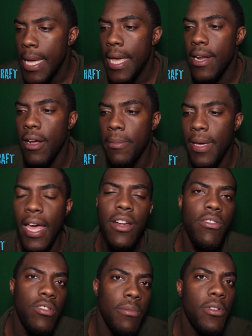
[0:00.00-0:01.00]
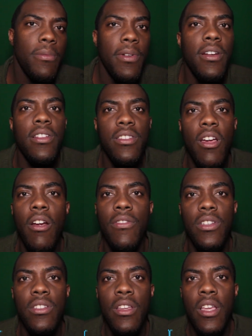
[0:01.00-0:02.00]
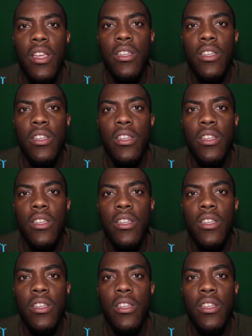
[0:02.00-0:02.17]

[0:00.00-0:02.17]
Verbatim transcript: and um, he got to do some community service.